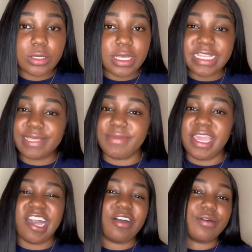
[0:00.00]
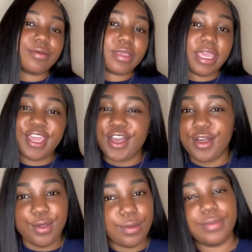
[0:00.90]
Cuss me out, get
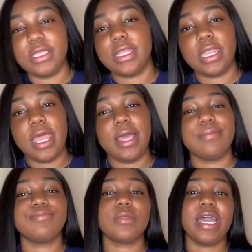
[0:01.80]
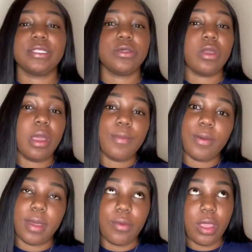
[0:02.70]
home, da da da. I tell her I'm
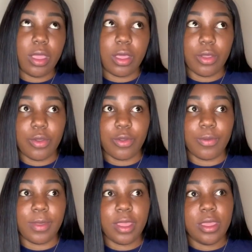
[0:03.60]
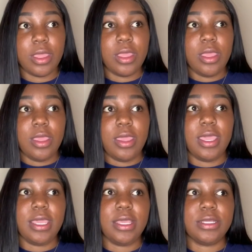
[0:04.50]
on my way home.
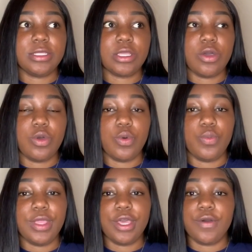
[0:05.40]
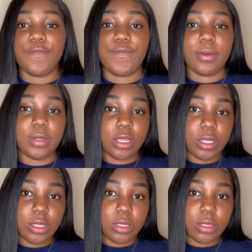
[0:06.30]
And so we go from
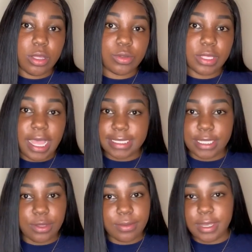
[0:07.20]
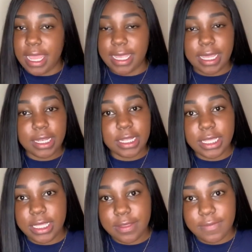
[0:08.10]
the whole, I tell him now I gotta
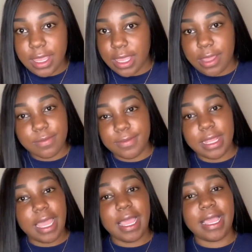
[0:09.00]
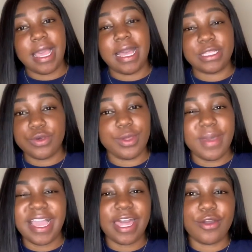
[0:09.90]
leave. Like, I be like, I, I told
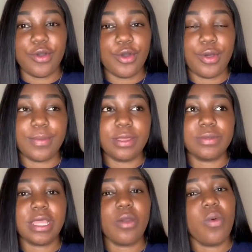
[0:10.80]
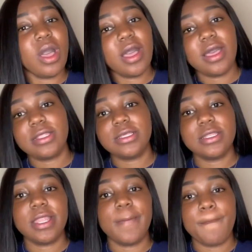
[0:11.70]
him I gotta go home. And he was like, why? Da,
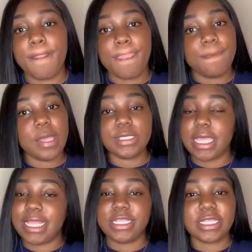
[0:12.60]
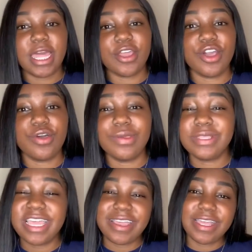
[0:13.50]
da, da. I was like, I just gotta go. He
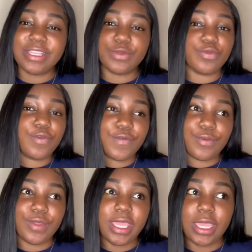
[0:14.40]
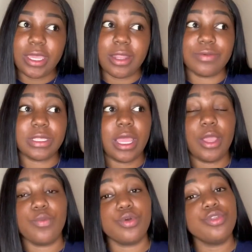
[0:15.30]
was like, I got this room for the weekend. I was
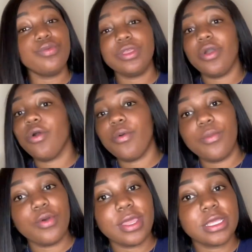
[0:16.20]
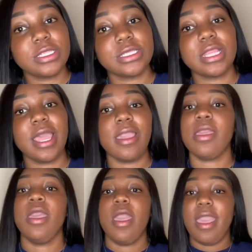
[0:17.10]
like, well, you and your homeboy could just
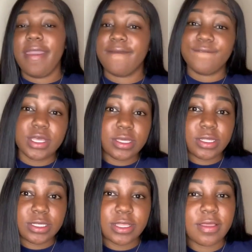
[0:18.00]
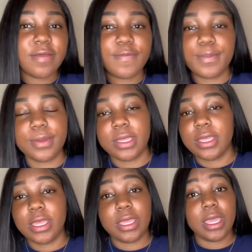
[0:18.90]
like have fun and stuff.
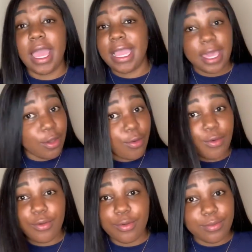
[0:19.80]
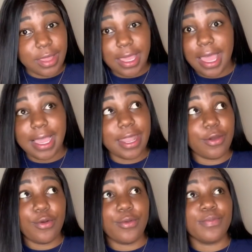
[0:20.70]
Good. I gotta go home. Like, I
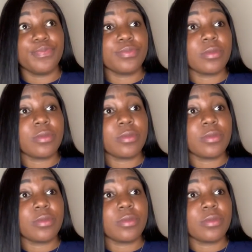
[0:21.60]
gotta go.